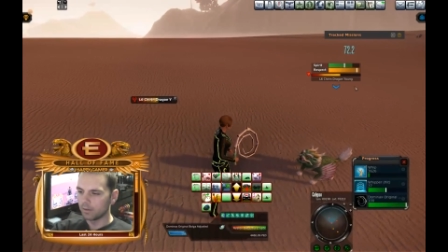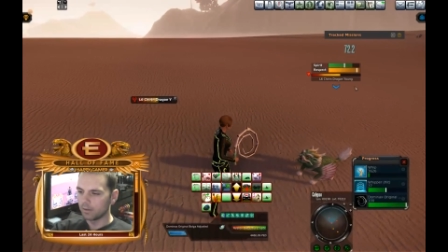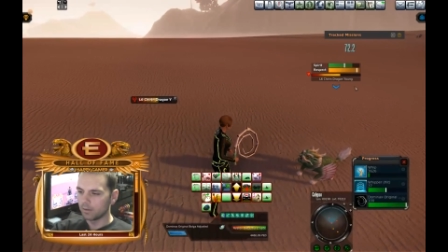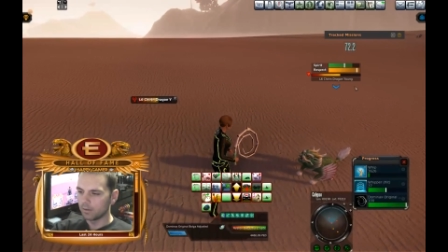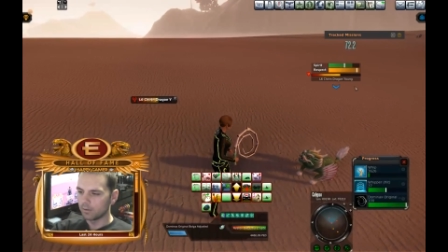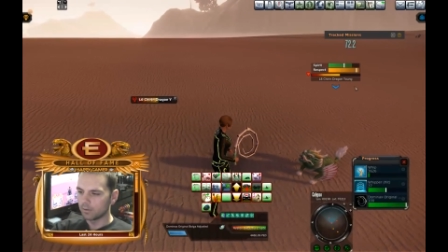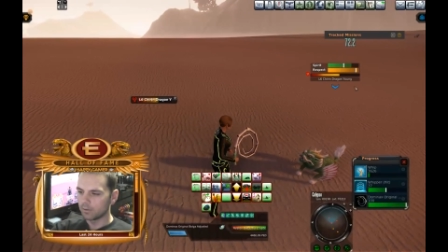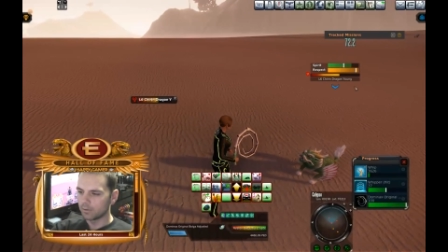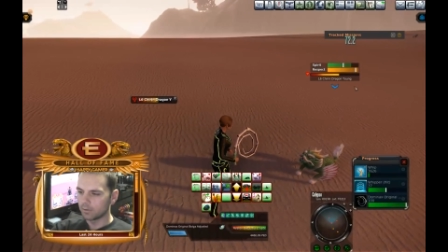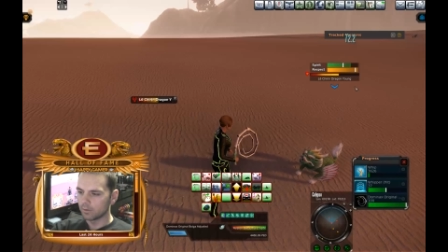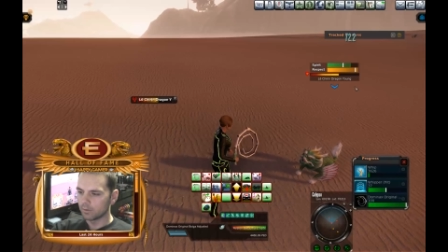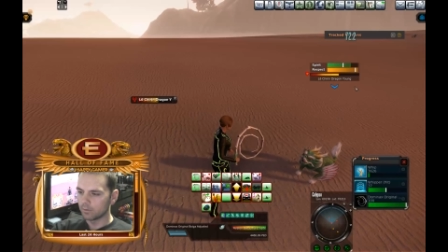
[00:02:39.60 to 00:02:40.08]

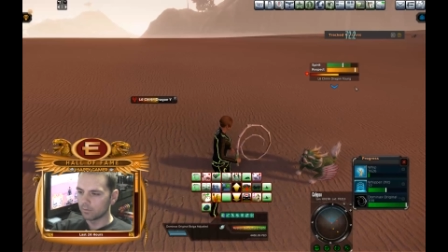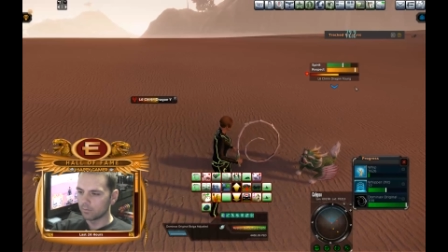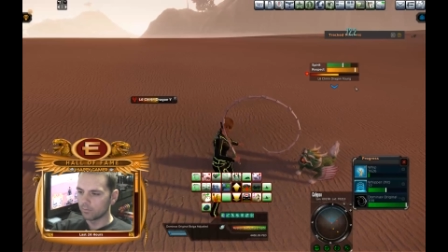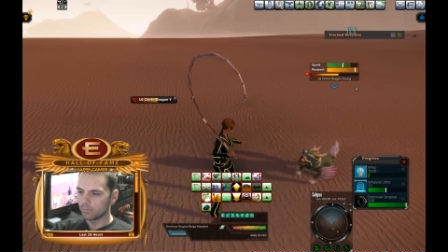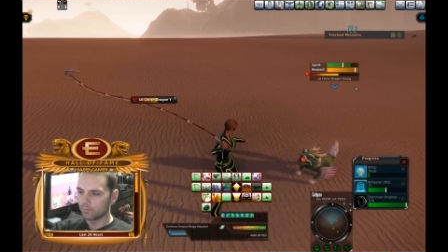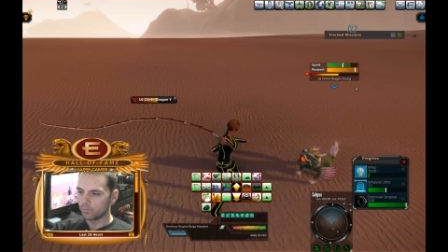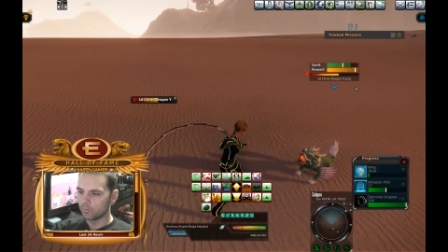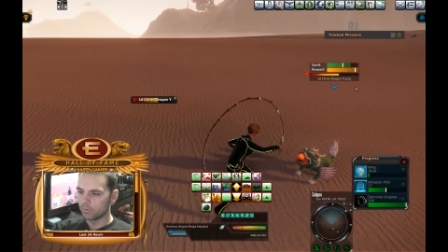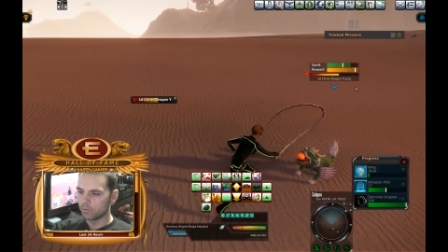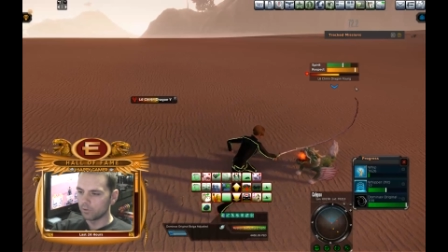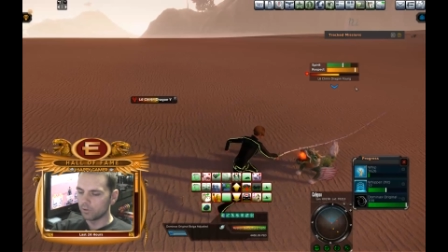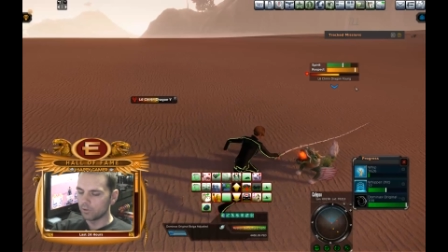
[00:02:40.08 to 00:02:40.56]
So
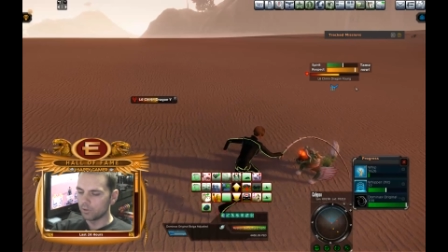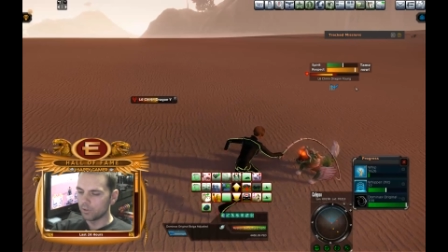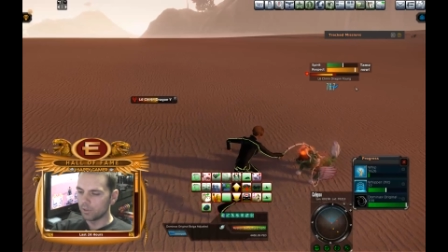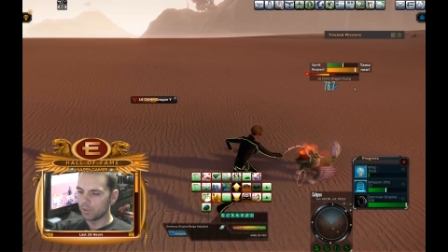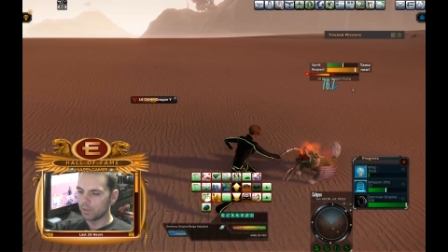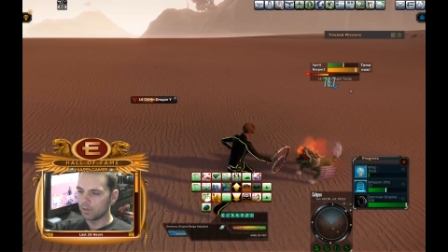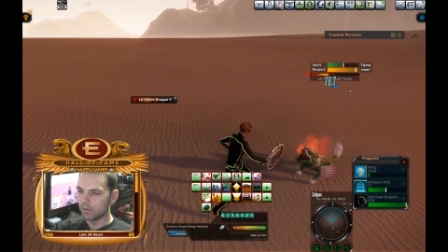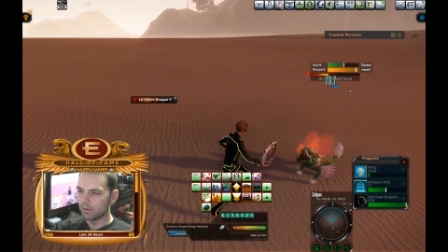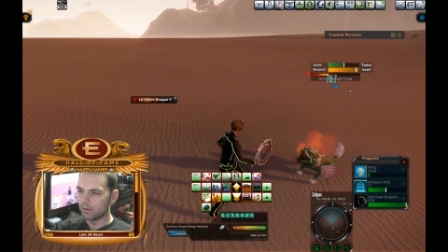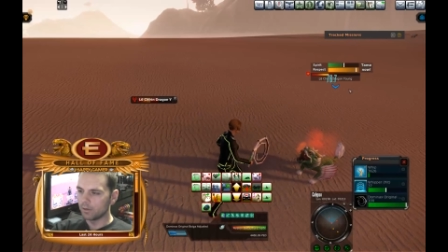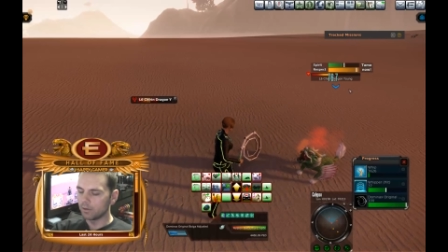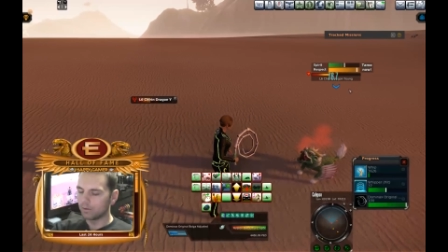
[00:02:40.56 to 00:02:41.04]
once you
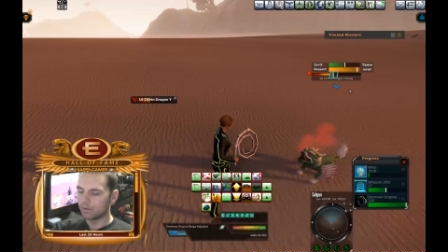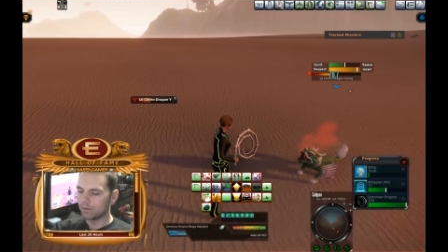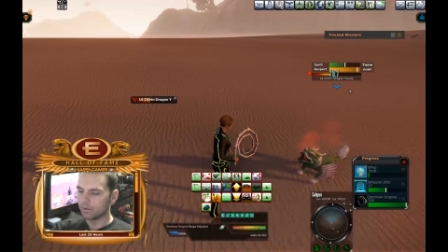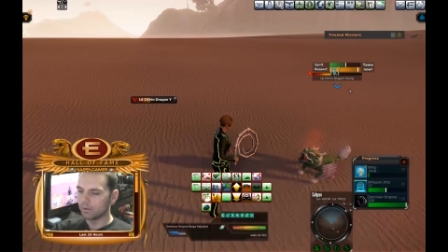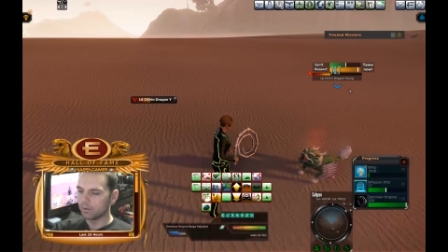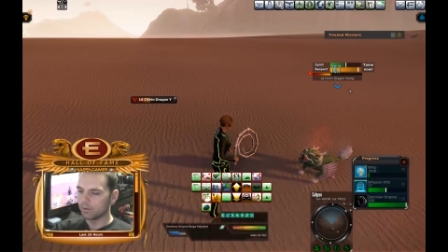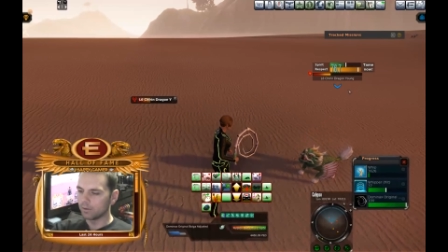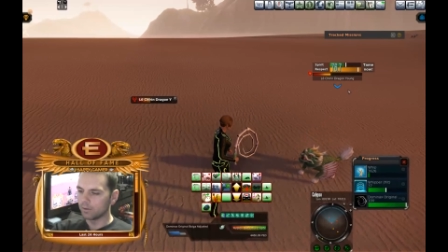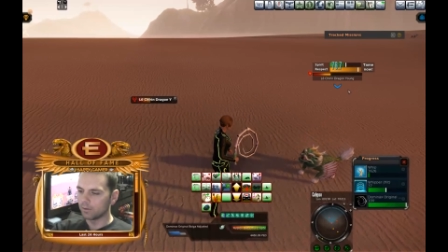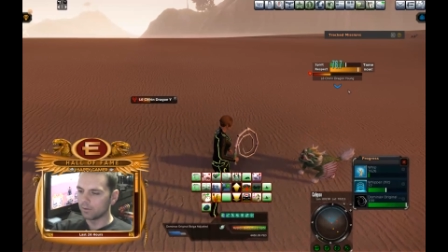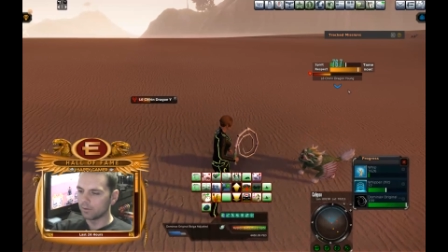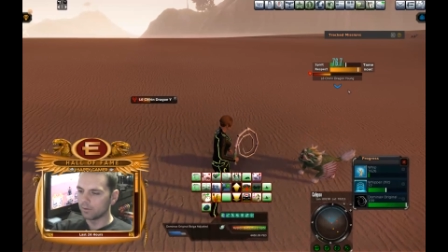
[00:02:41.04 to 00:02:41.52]
get into
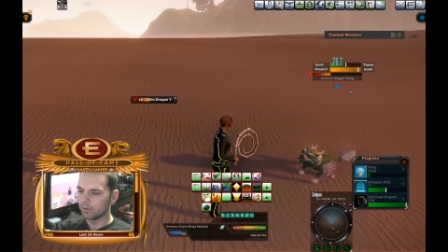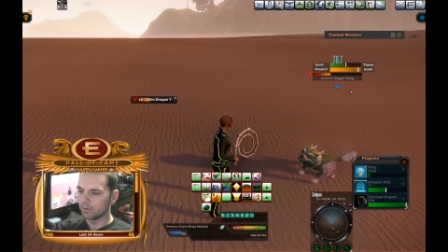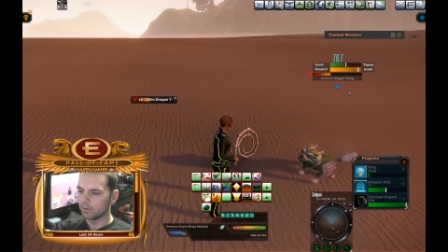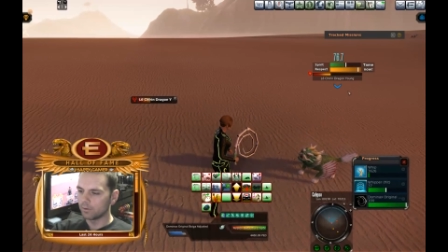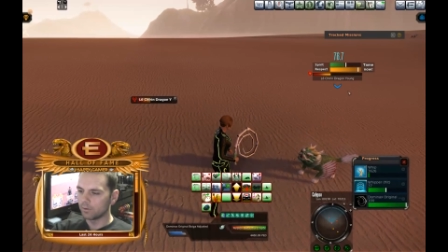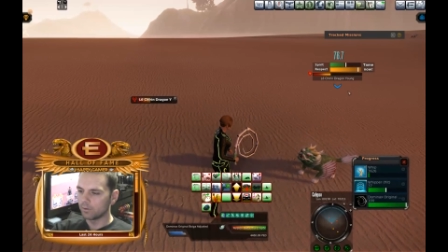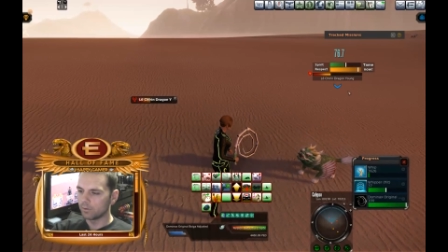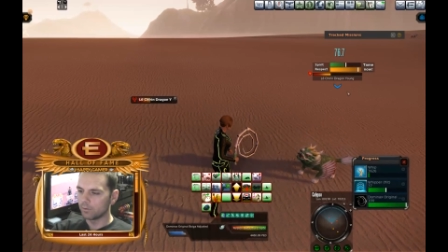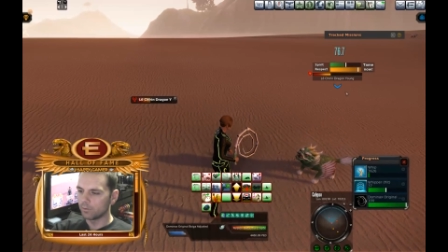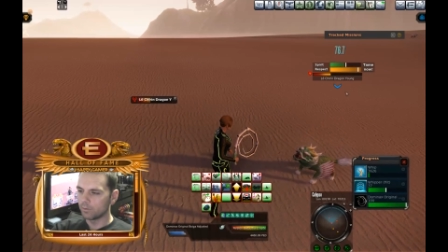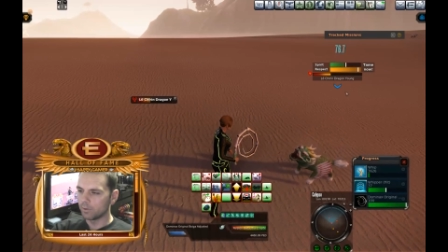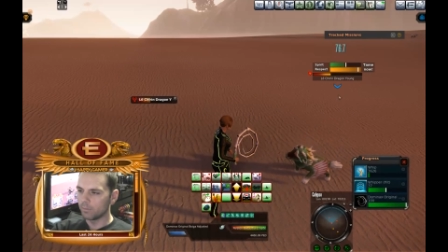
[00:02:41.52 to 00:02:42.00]
the
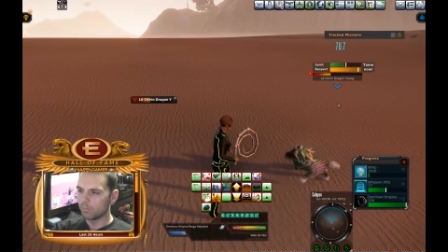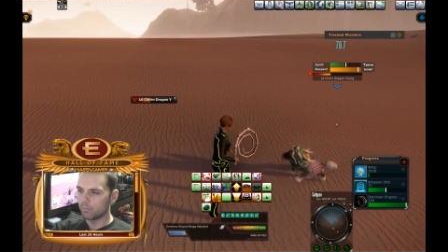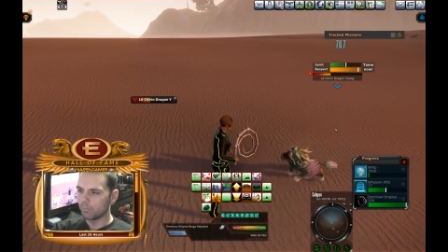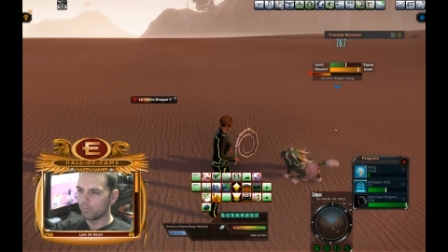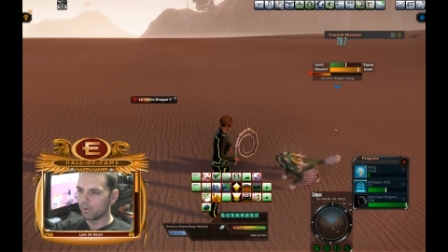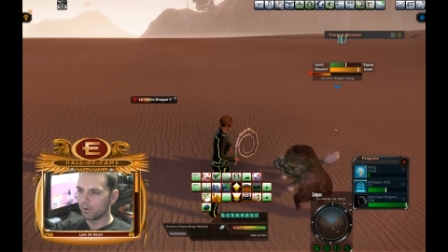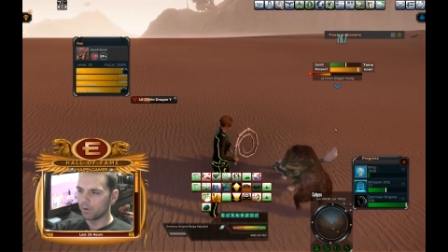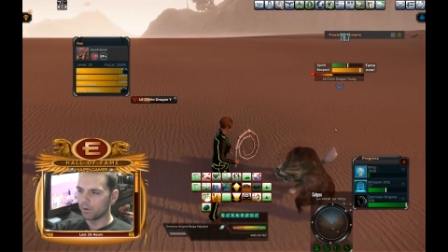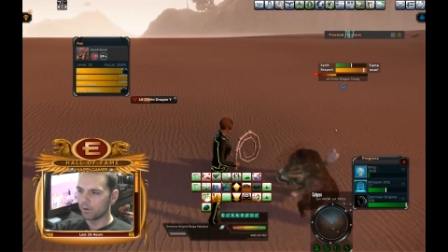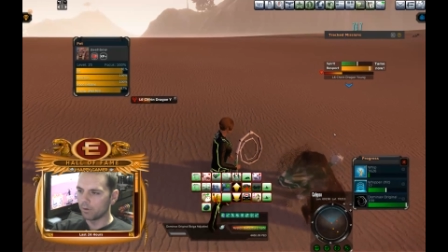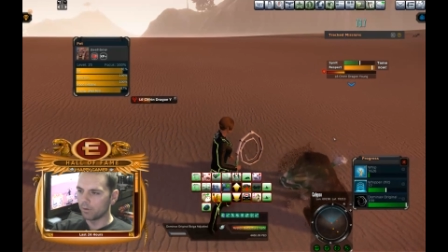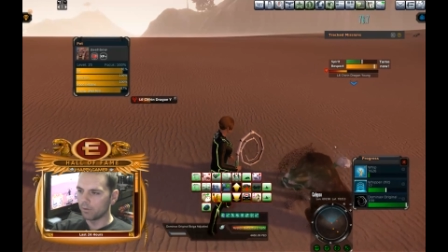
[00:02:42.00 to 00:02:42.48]

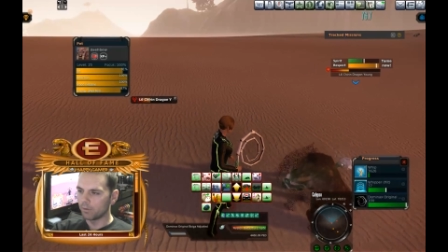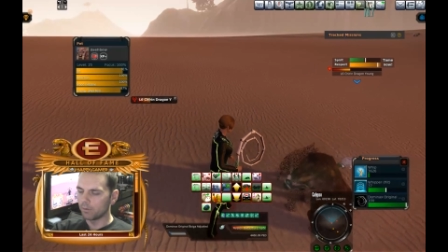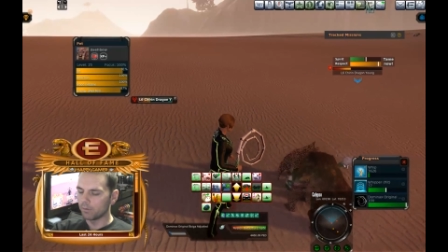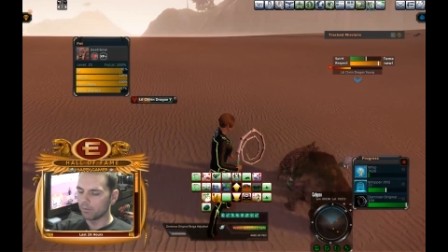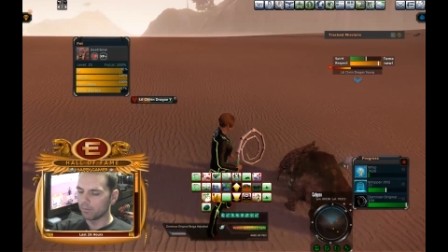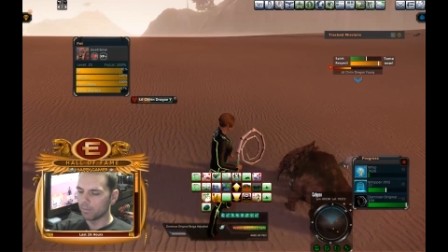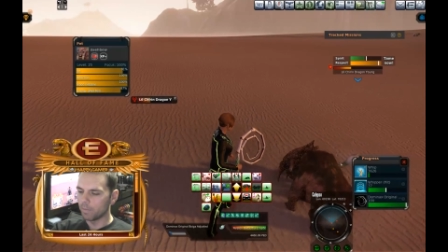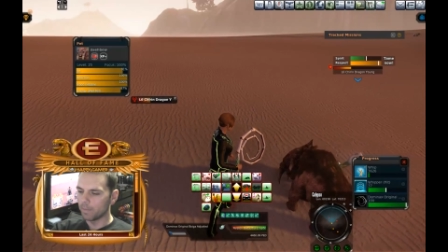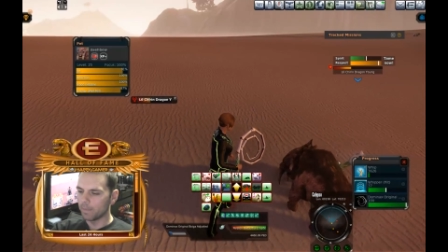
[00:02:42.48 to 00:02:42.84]
3.0